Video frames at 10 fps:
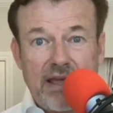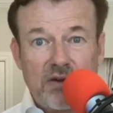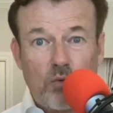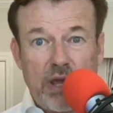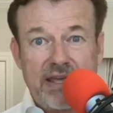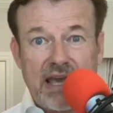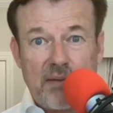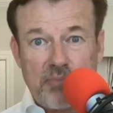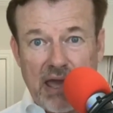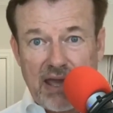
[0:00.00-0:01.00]
that we
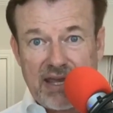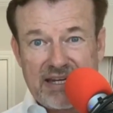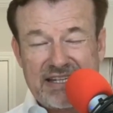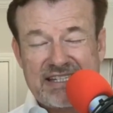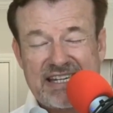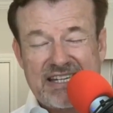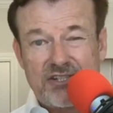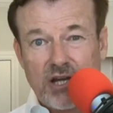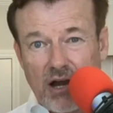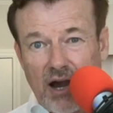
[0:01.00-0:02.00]
get paid is
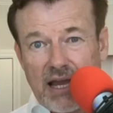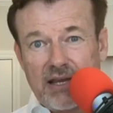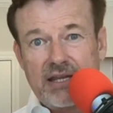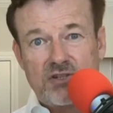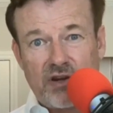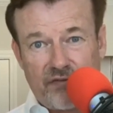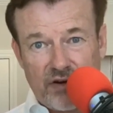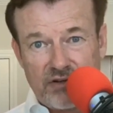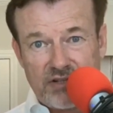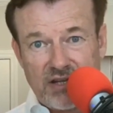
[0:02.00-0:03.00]
entirely
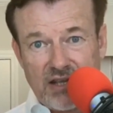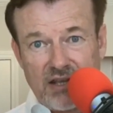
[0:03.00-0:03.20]
different